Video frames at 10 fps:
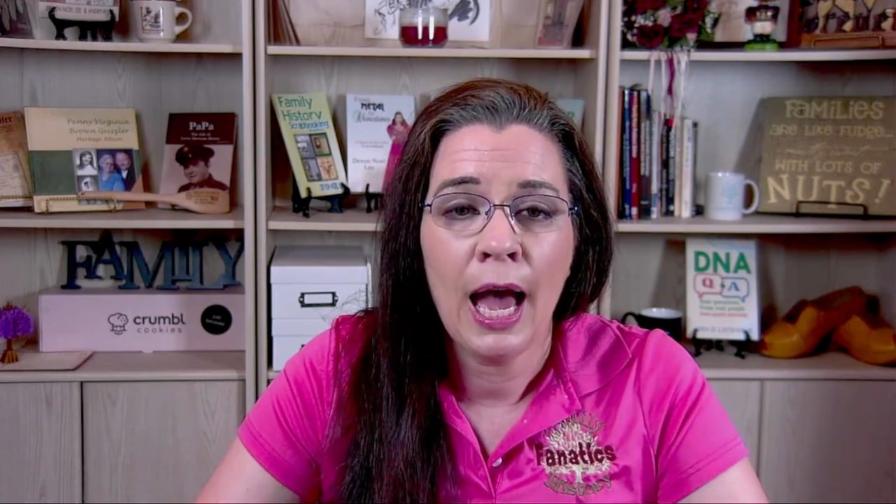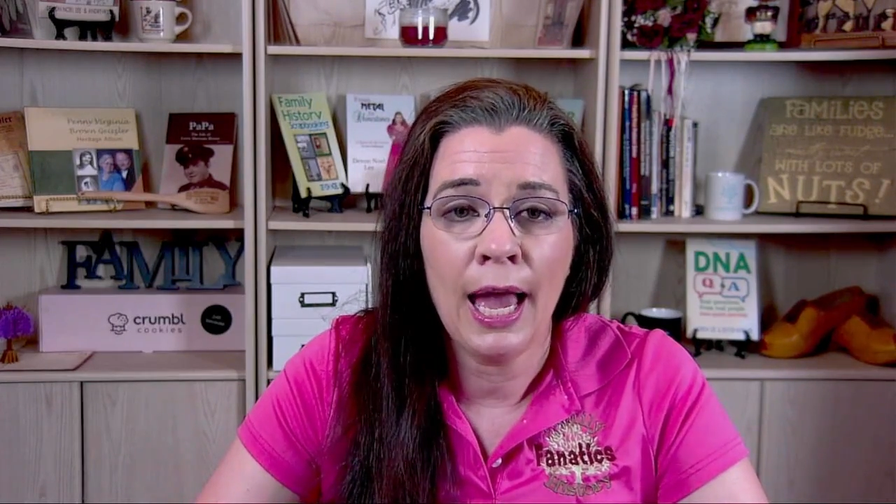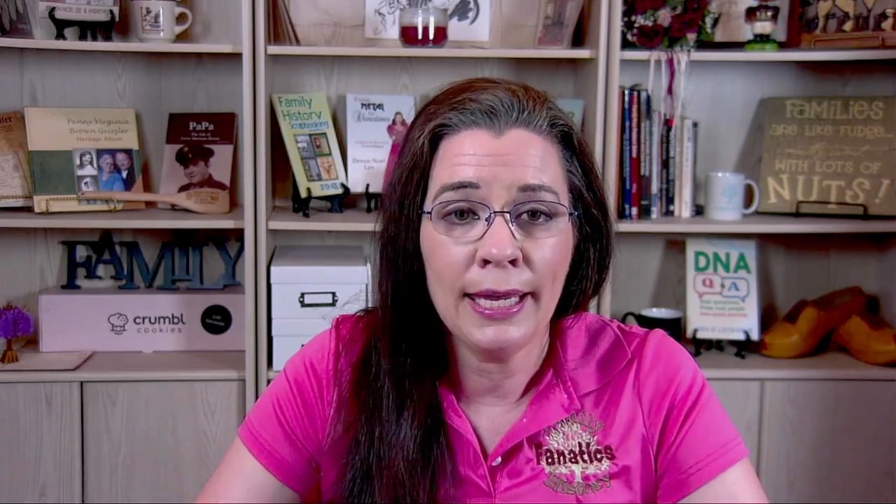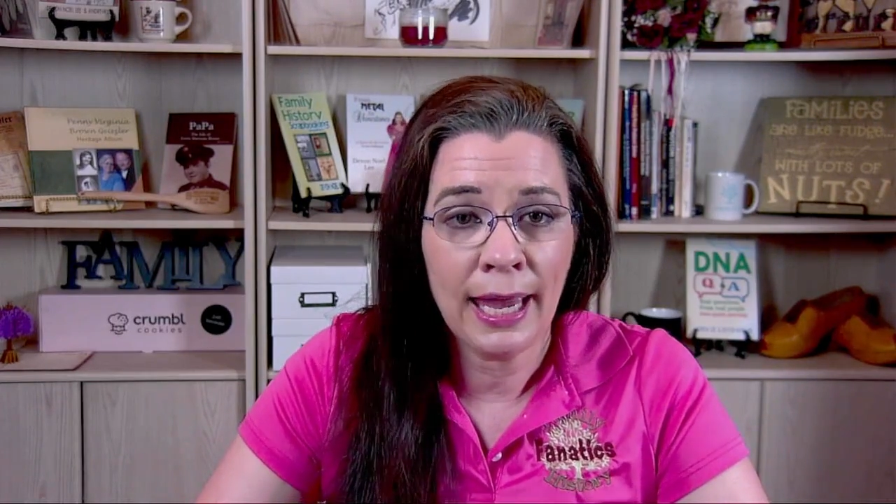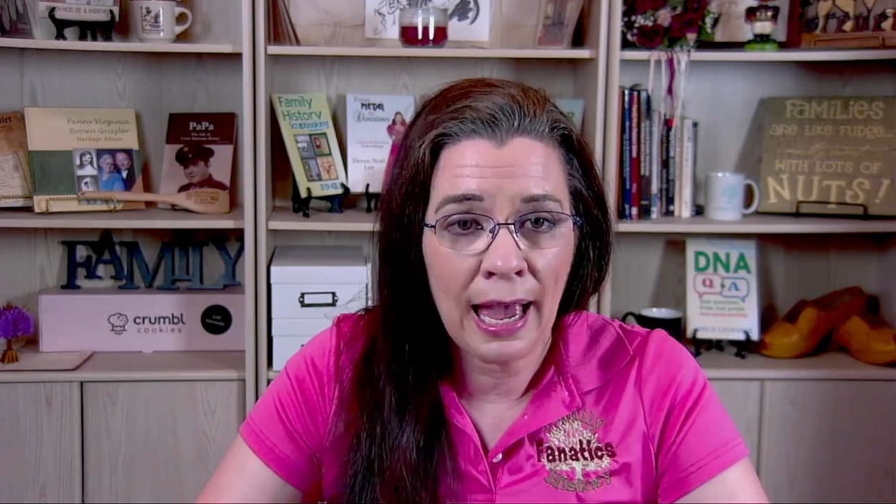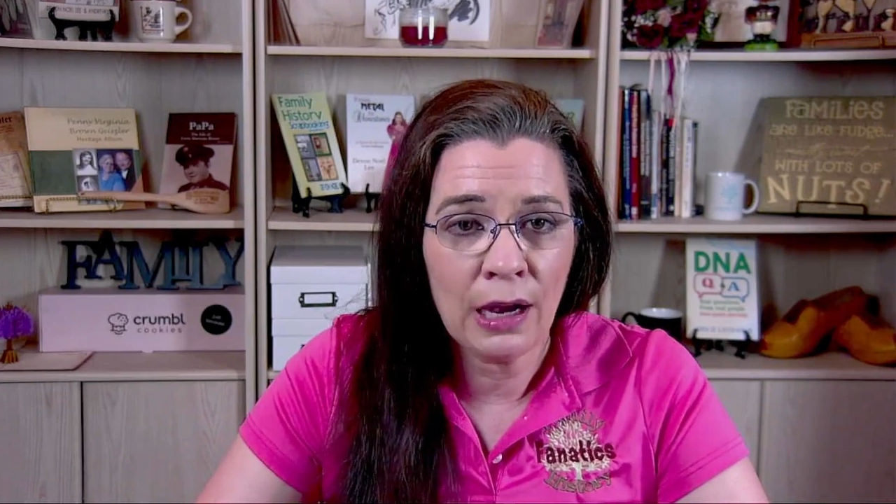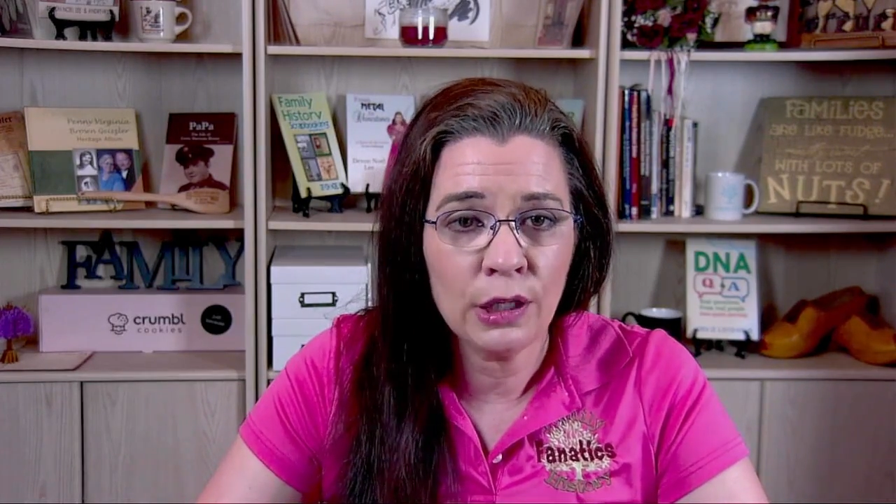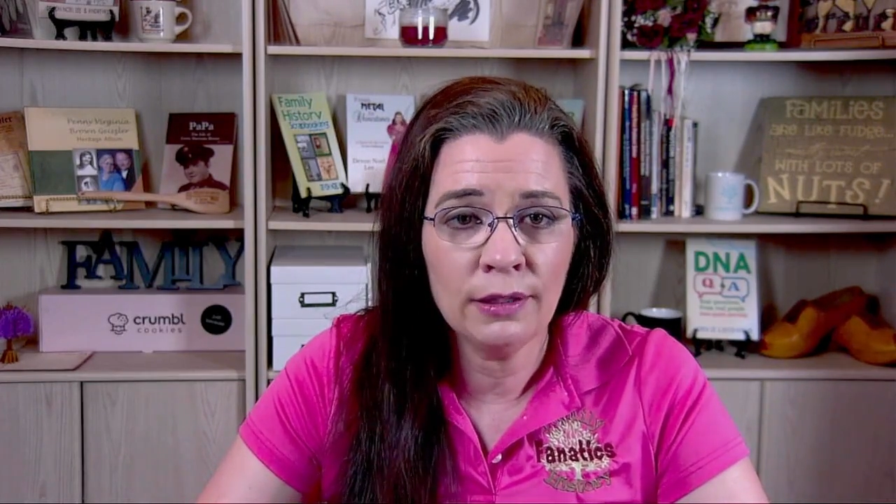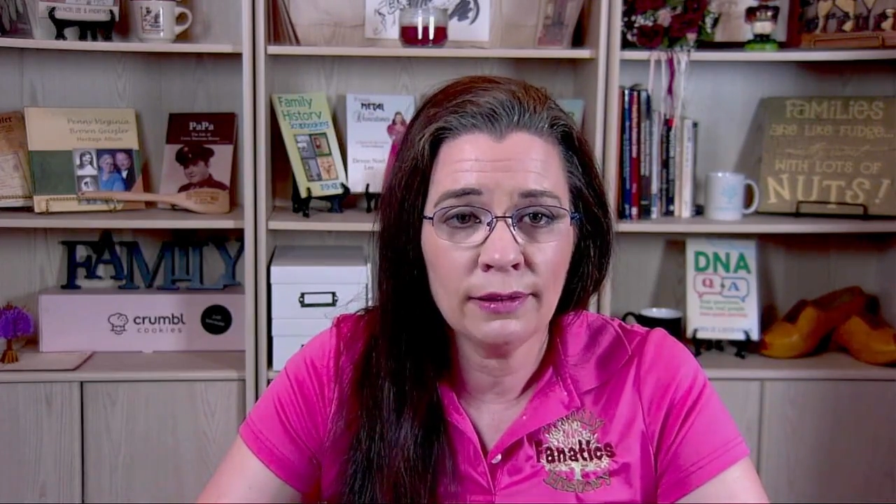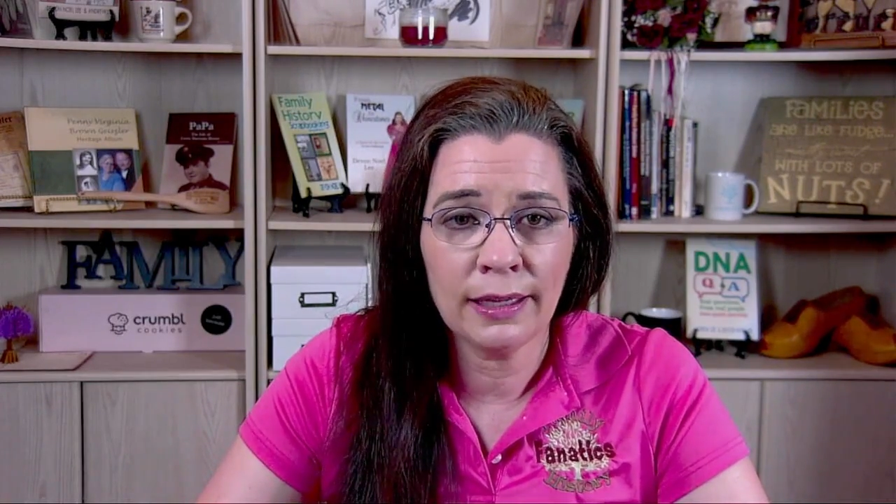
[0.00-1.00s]
I
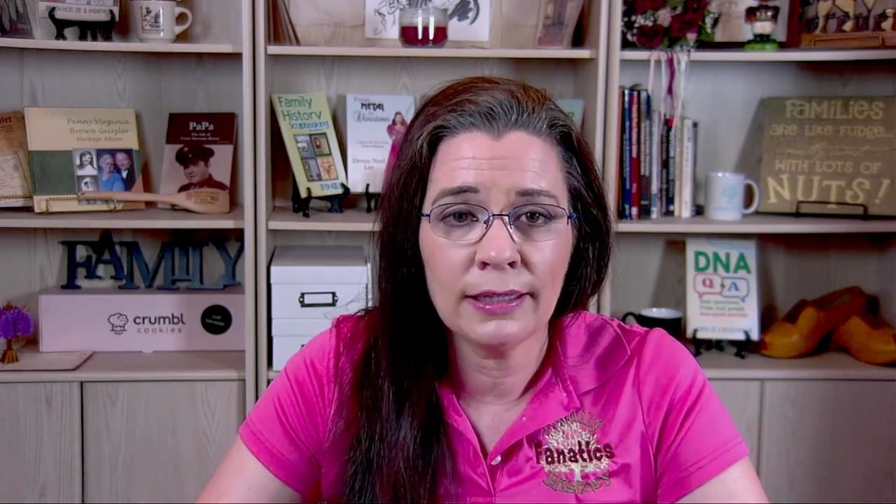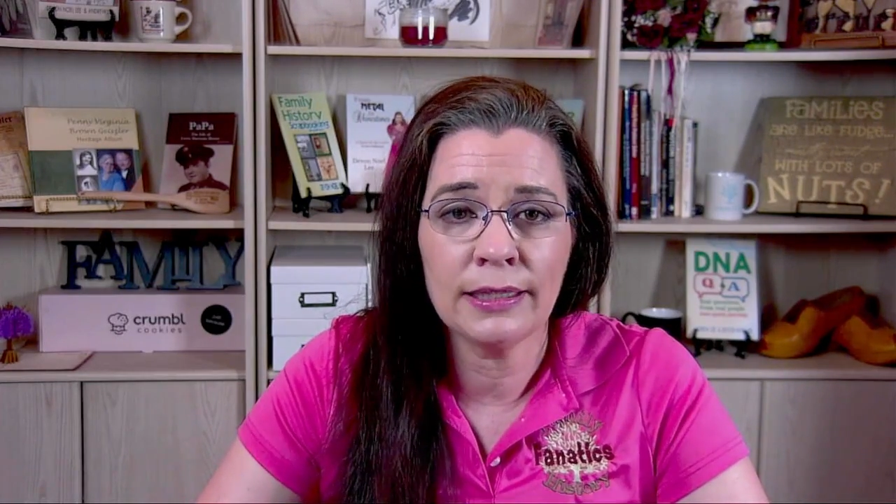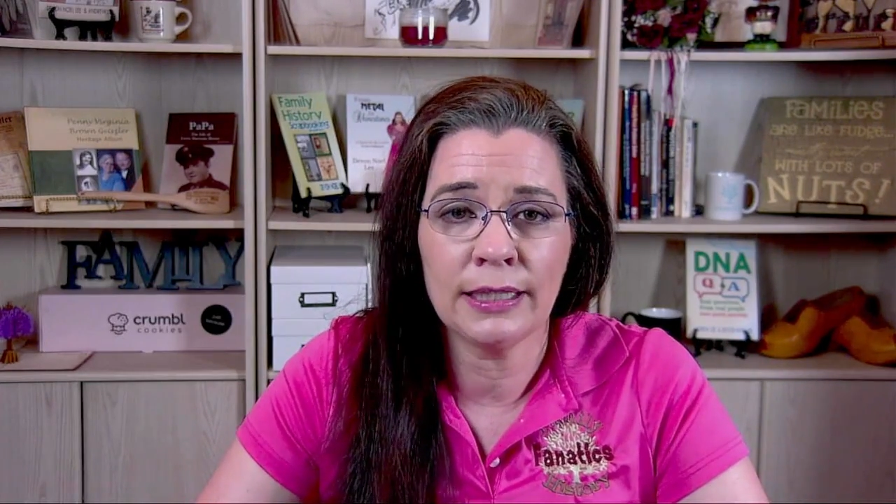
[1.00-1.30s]
calculated the